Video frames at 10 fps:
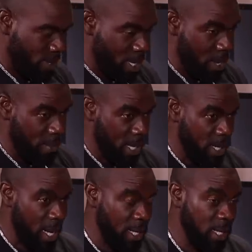Yeah,
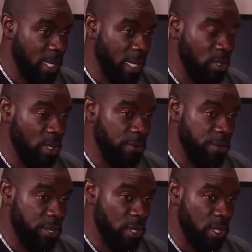man. I think that is the
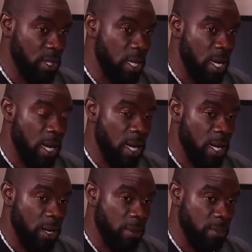first.
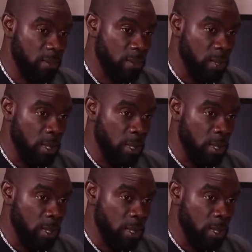Um,